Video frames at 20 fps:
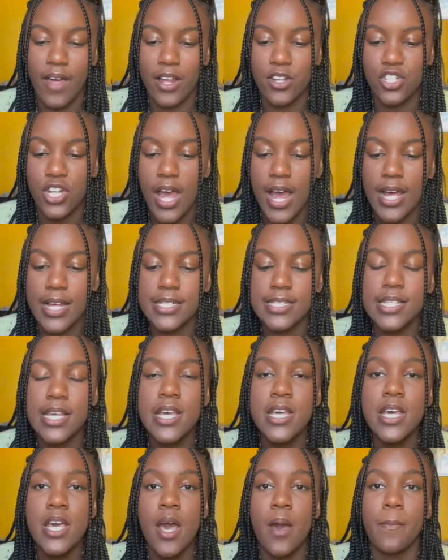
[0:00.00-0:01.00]
jazz.
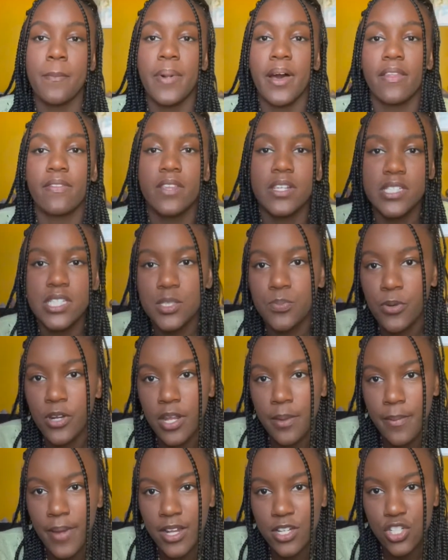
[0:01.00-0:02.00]
But this is
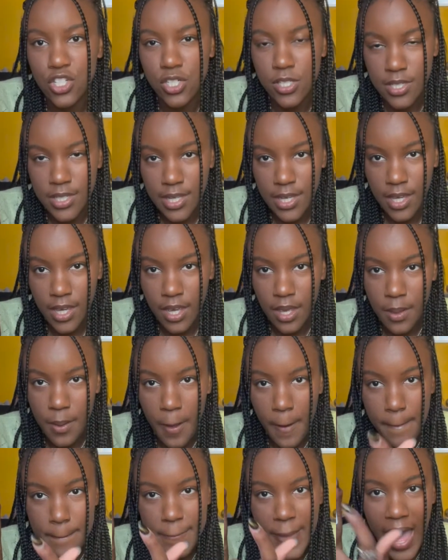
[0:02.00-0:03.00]
pretty much the
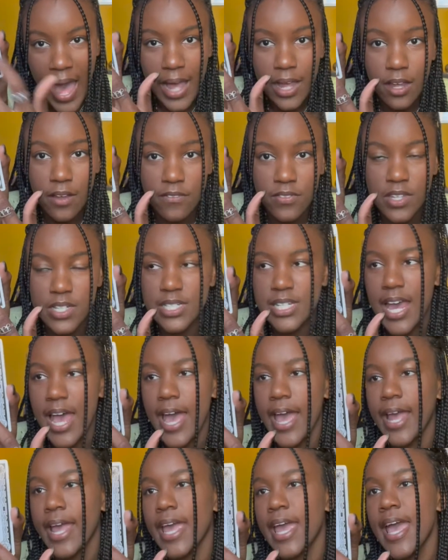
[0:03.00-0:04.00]
back of the
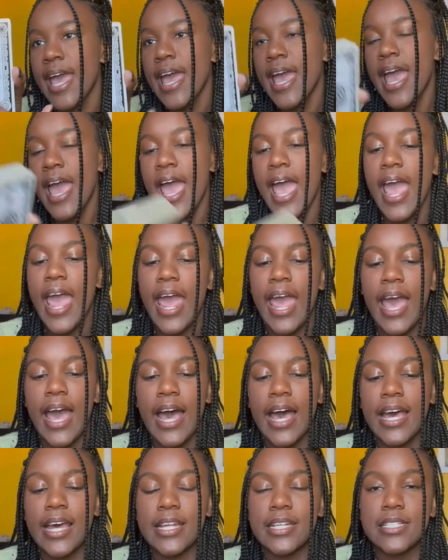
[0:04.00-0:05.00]
deck,
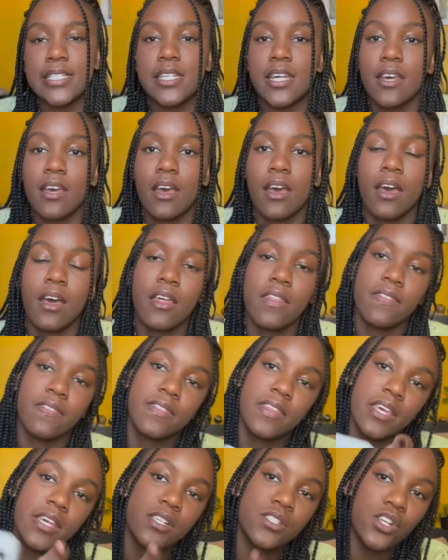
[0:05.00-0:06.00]
and
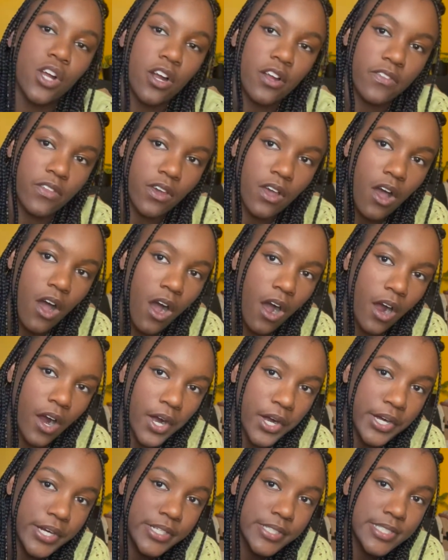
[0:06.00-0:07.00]
these are the
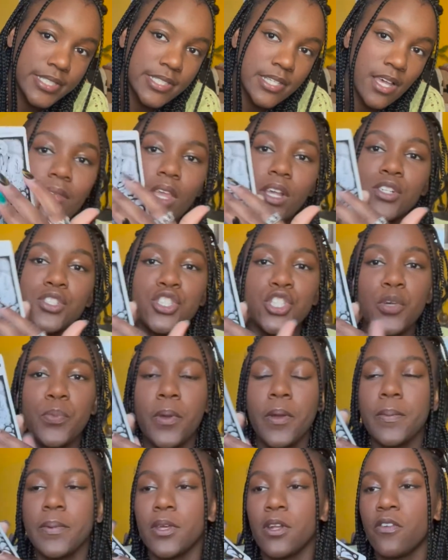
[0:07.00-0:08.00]
cards.
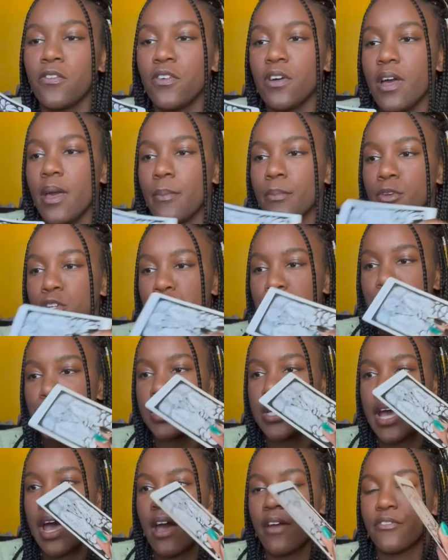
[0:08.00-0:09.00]
Super beautiful
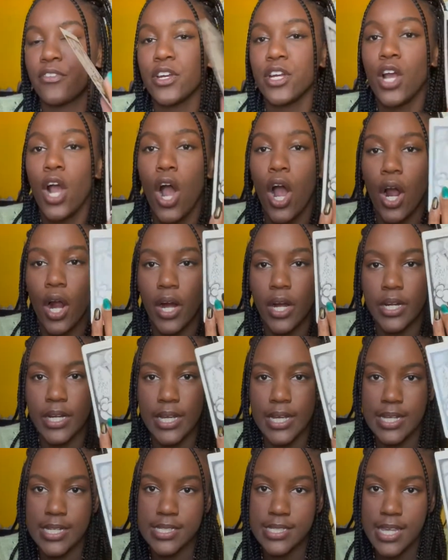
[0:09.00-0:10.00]
imagery. Every card
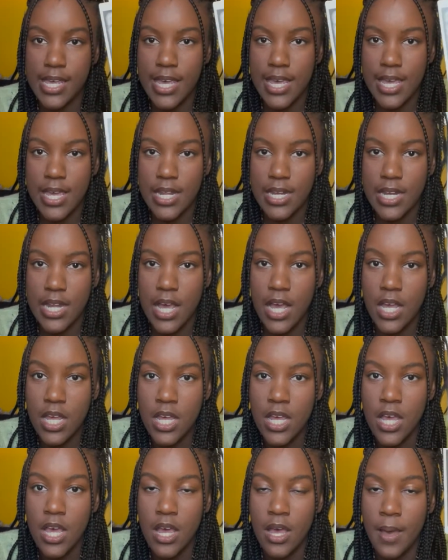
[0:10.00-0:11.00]
is in
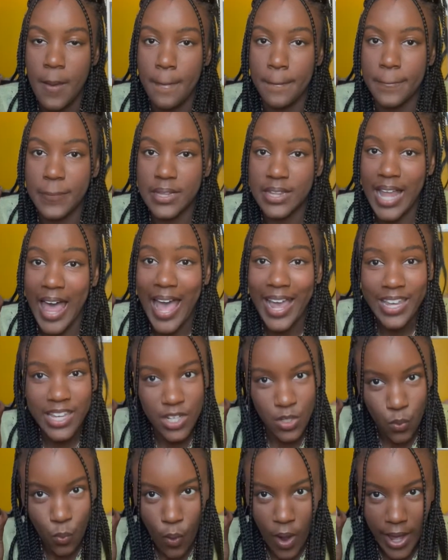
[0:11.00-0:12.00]
black
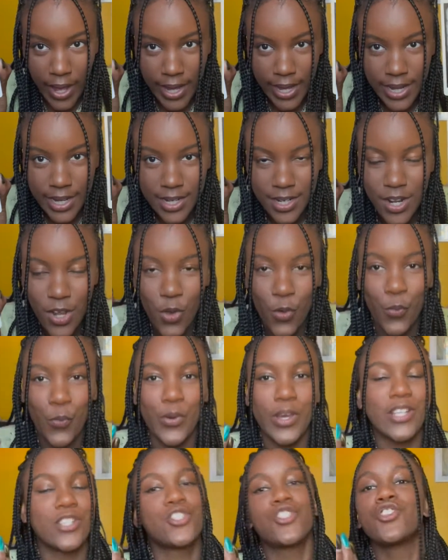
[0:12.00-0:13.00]
and white,
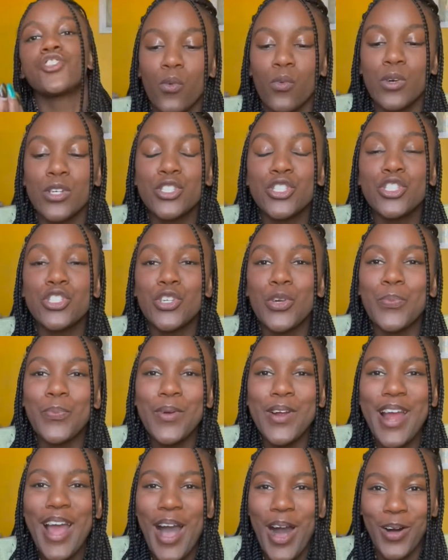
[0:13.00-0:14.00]
which was
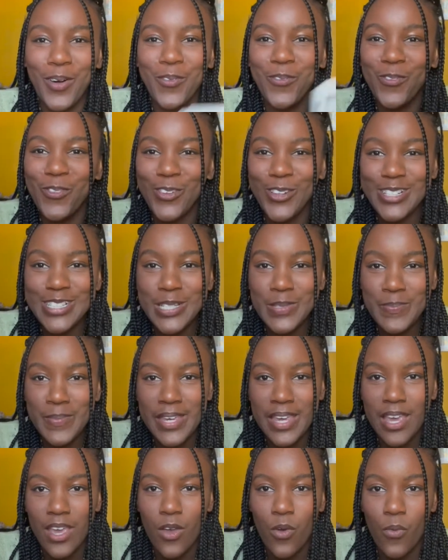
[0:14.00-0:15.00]
super helpful to
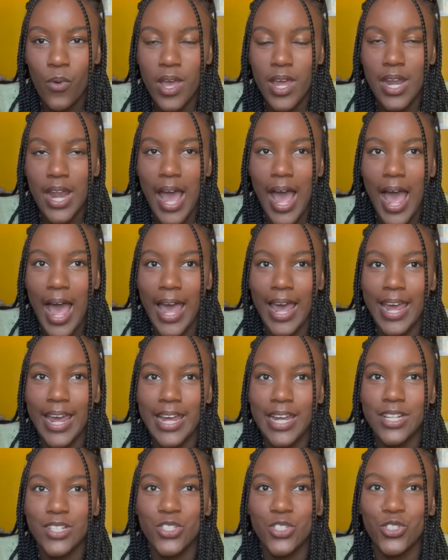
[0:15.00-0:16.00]
me when
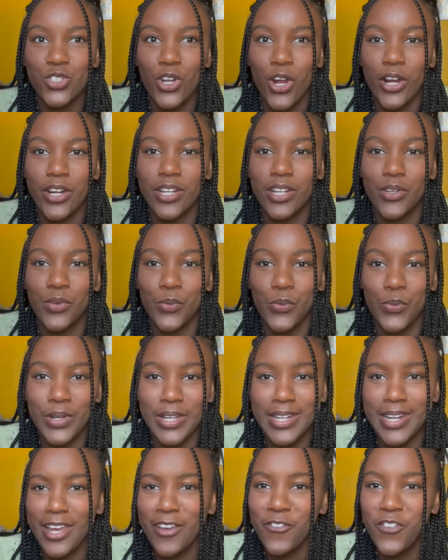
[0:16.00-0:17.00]
I started
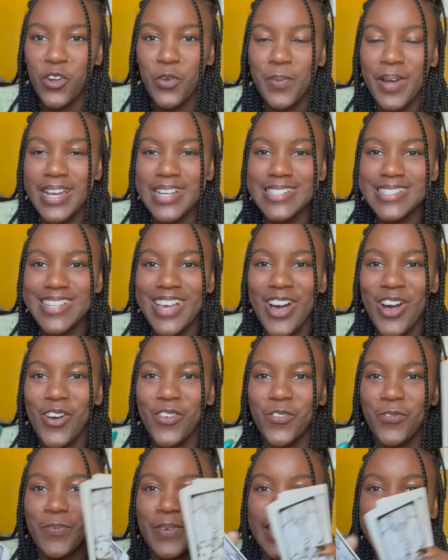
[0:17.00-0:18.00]
reading for
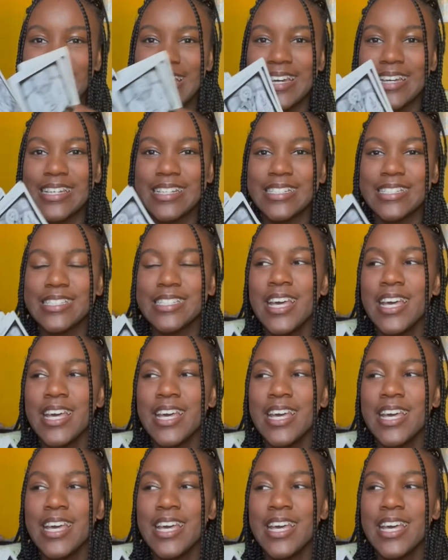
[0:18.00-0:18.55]
myself, because